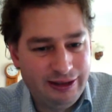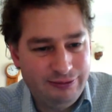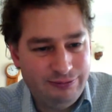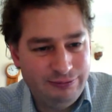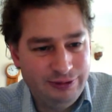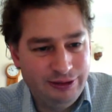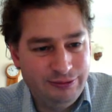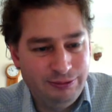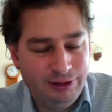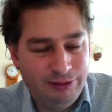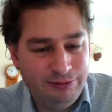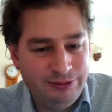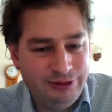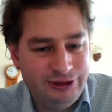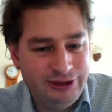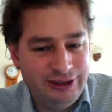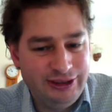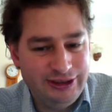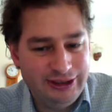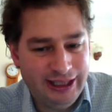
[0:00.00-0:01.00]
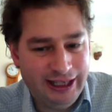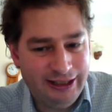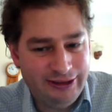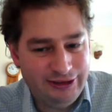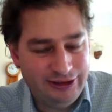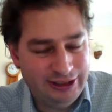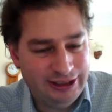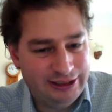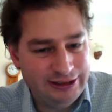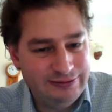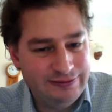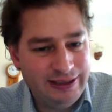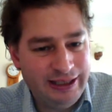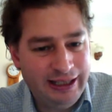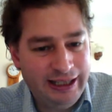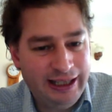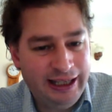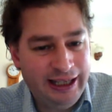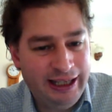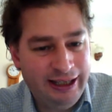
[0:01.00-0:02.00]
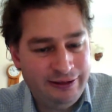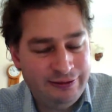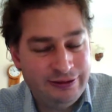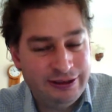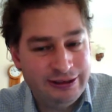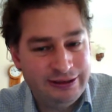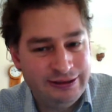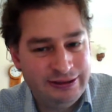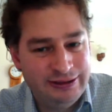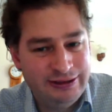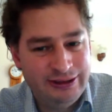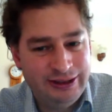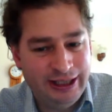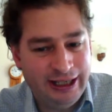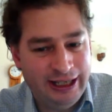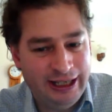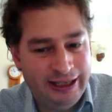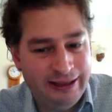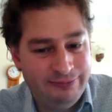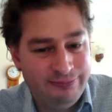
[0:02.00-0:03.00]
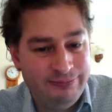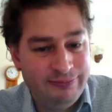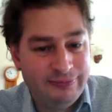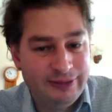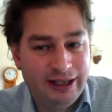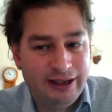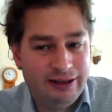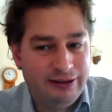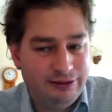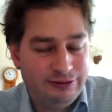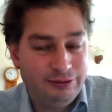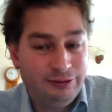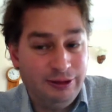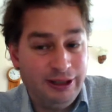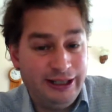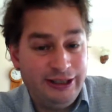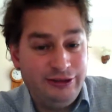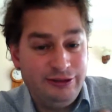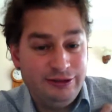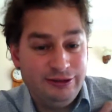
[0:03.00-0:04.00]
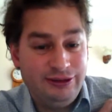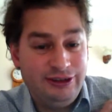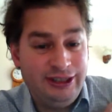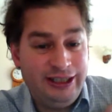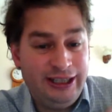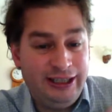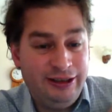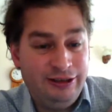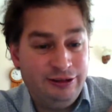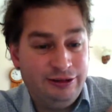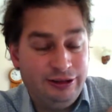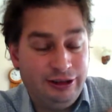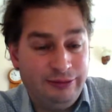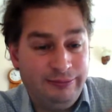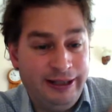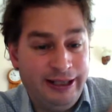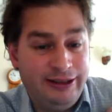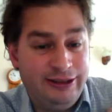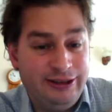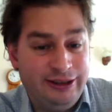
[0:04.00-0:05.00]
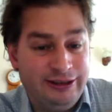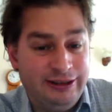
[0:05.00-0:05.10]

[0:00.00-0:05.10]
with what was discussed over here. And um, always good to hear your comments.